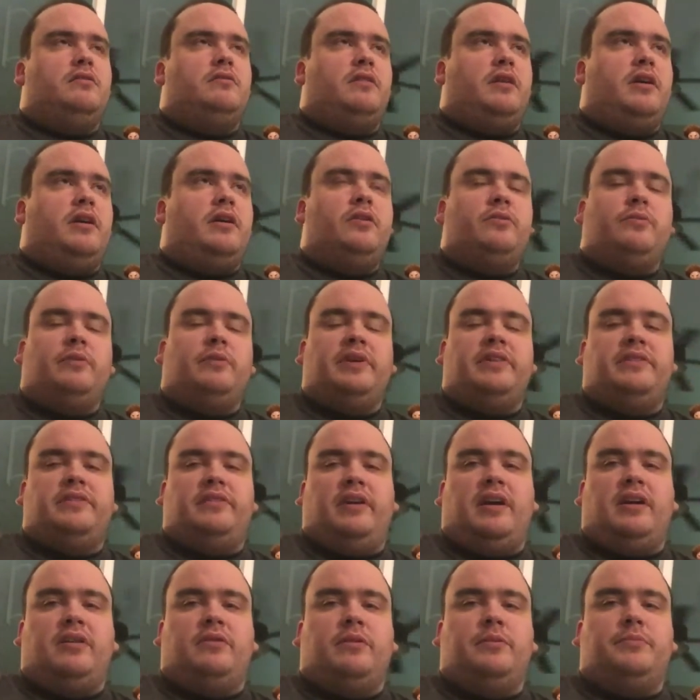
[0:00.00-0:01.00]
How do
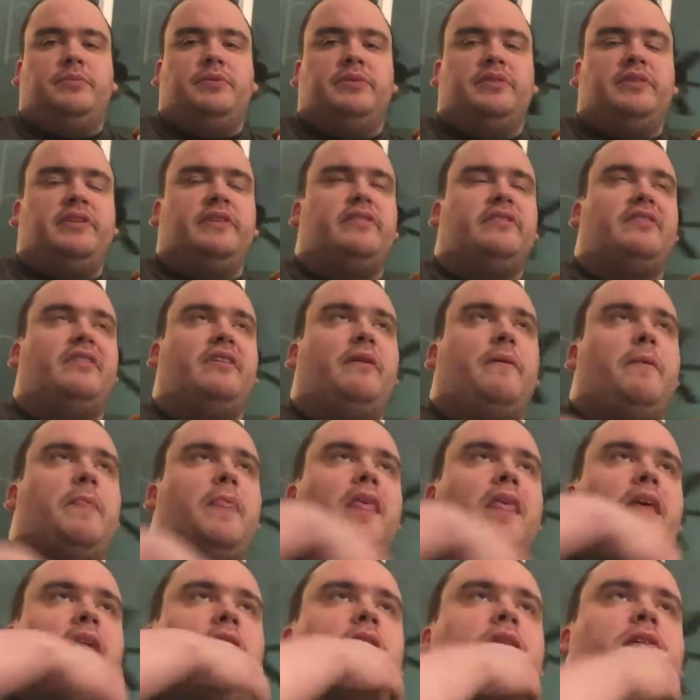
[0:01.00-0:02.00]
I put this?
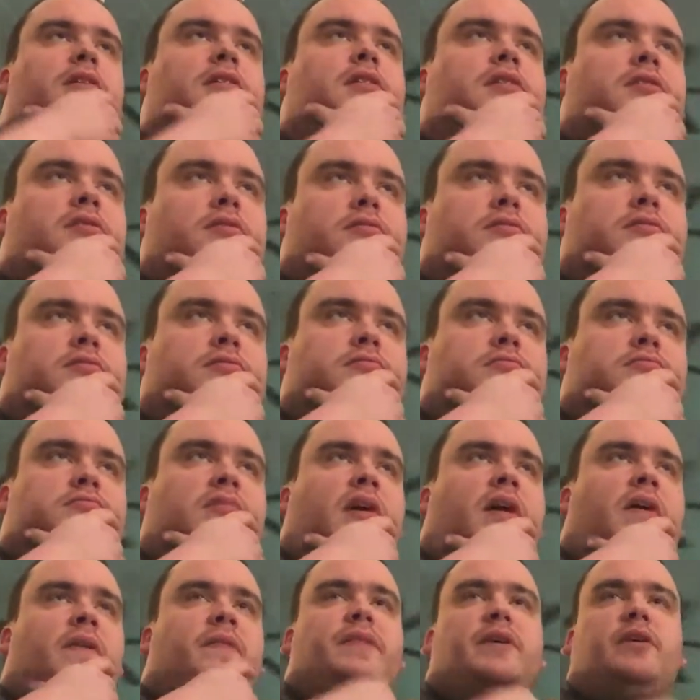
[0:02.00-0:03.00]

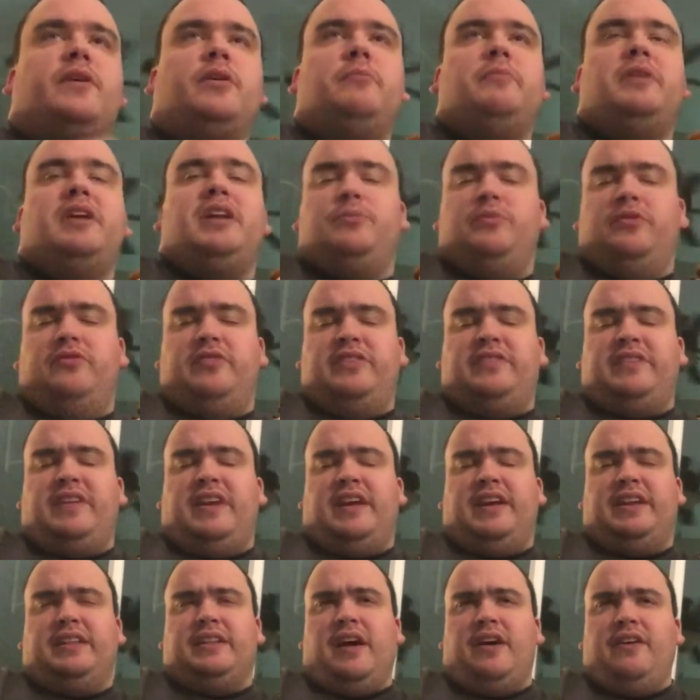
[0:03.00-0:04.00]
There are many movies that
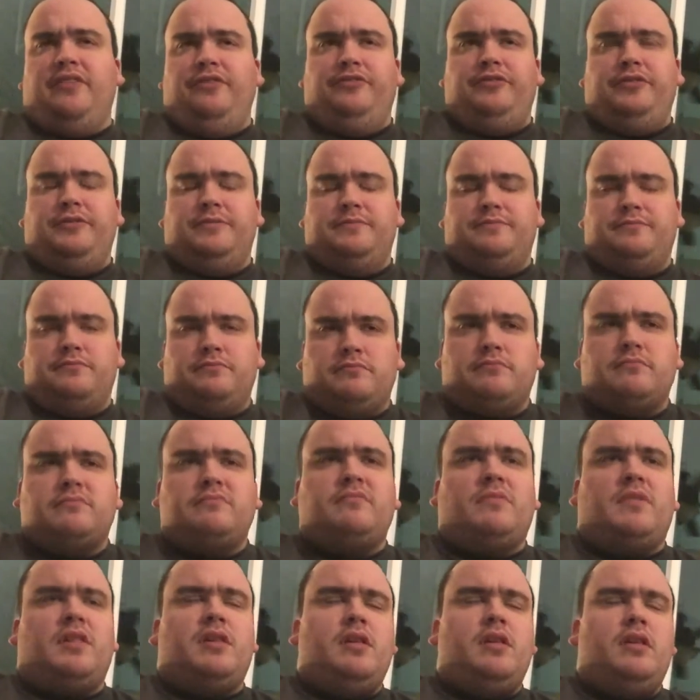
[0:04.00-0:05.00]
I love.
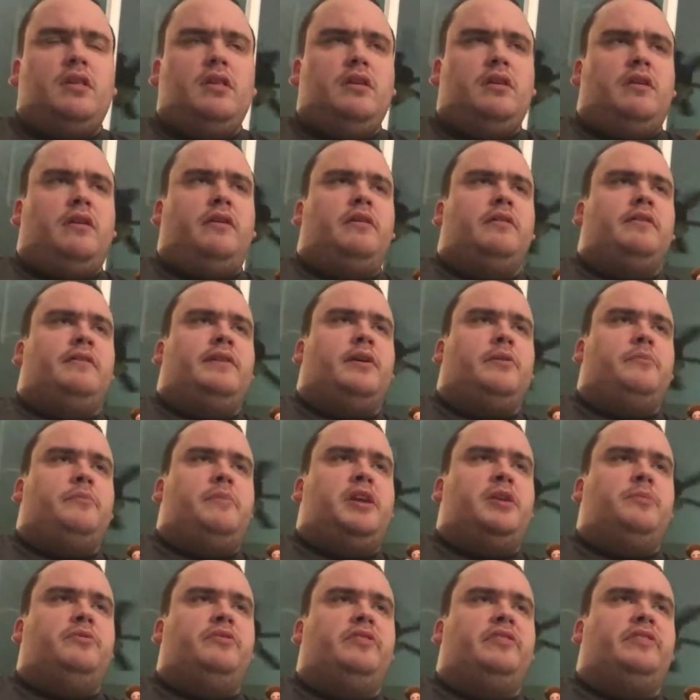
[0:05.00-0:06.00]
There are
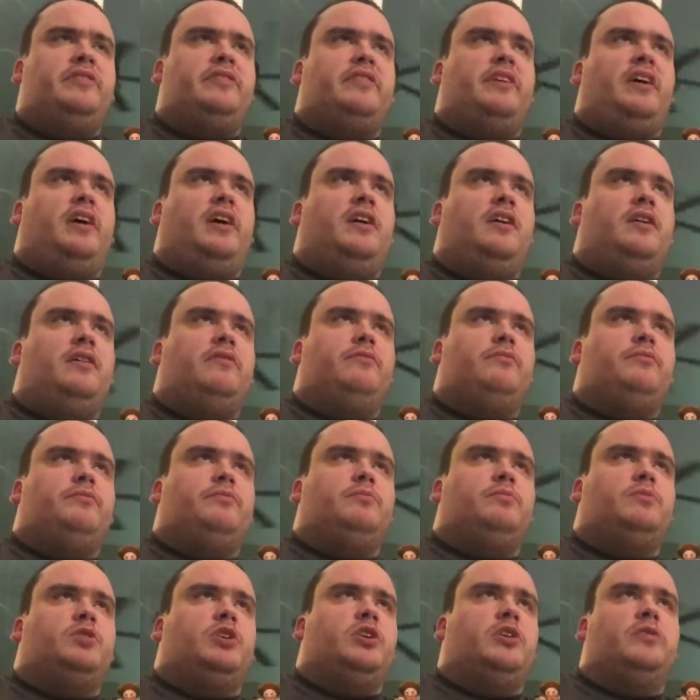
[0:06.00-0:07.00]
many movies of
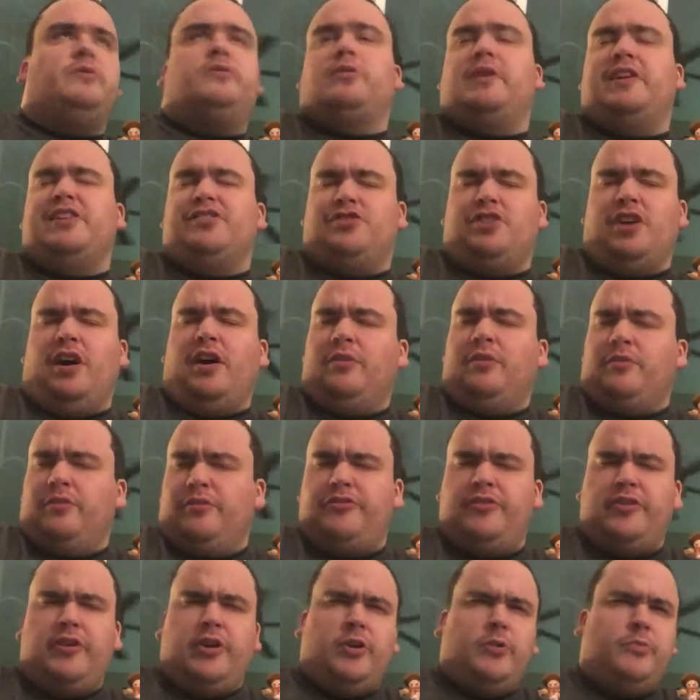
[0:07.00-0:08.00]
great genre
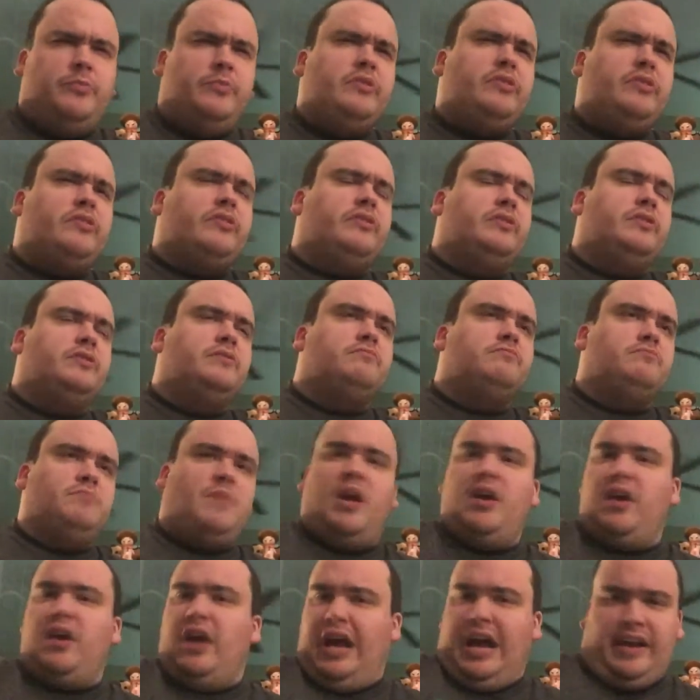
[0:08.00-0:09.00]
films.
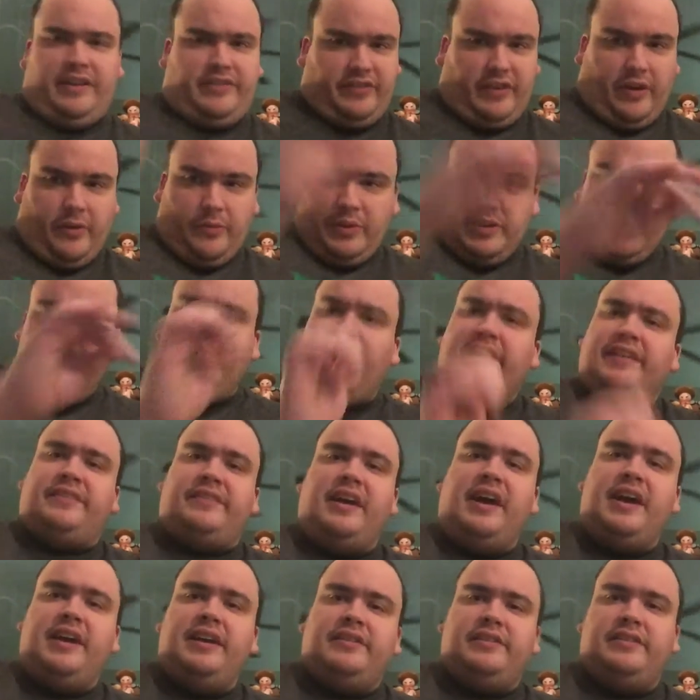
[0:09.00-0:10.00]
I saw one last
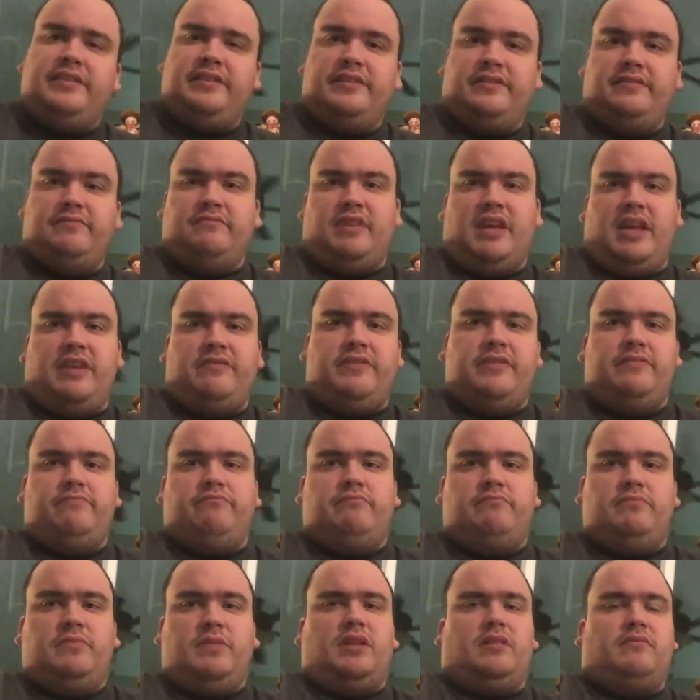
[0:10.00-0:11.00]
night. Gave it
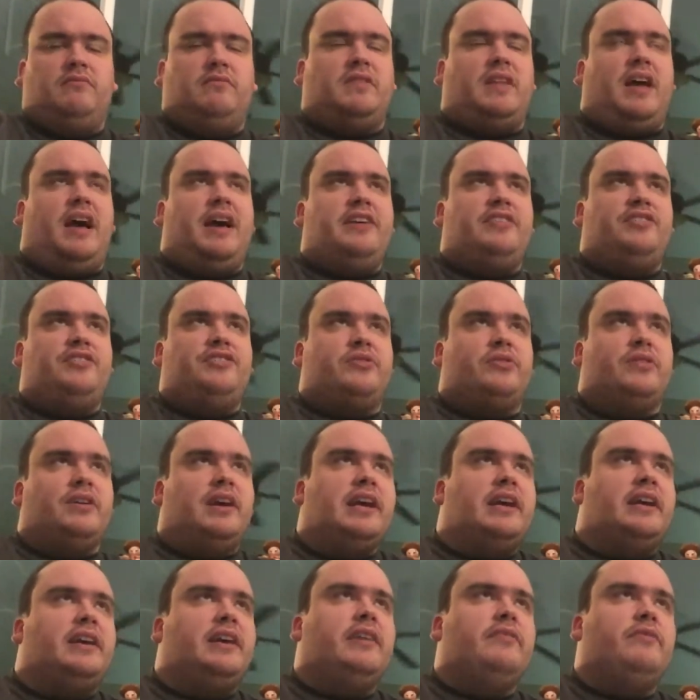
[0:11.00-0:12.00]
the highest score I
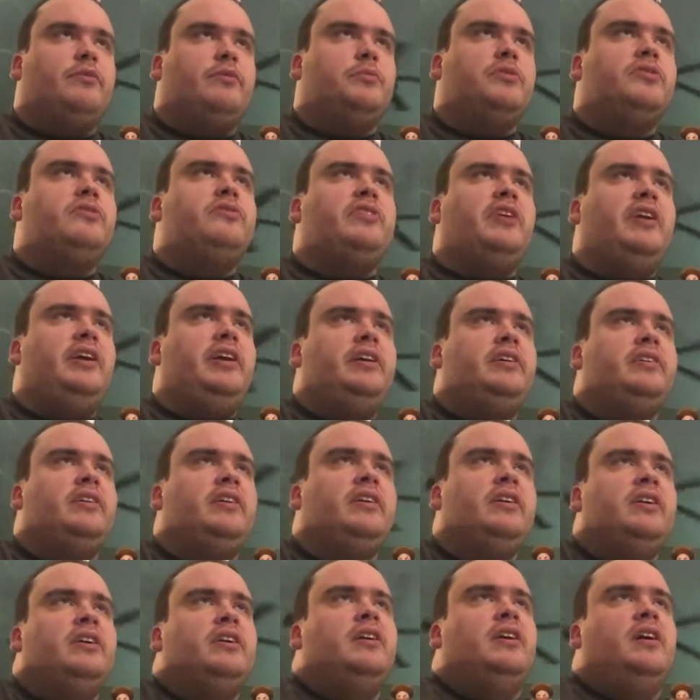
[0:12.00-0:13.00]
can give a movie.
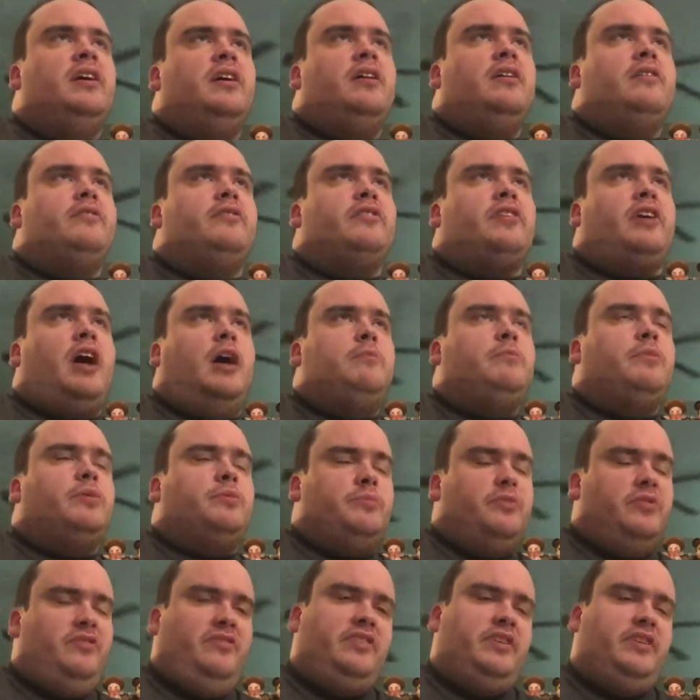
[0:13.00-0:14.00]
It was a comic book
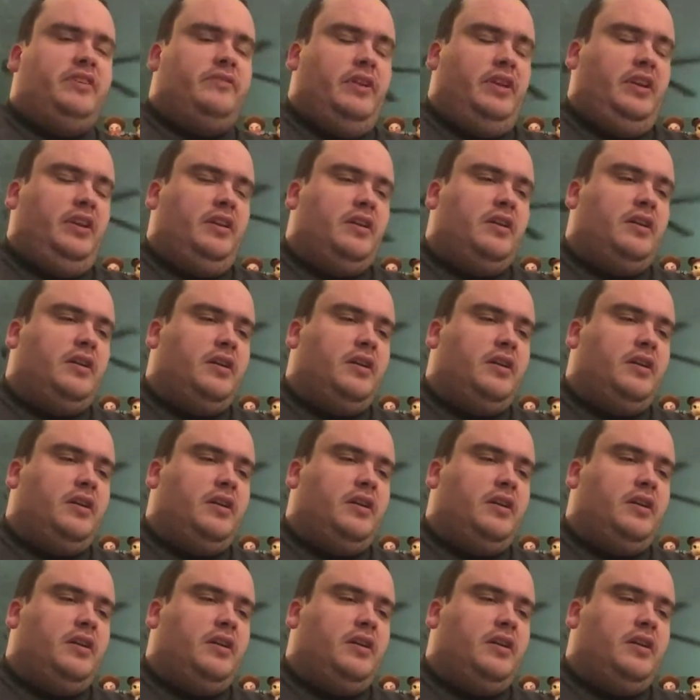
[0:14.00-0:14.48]
movie, even.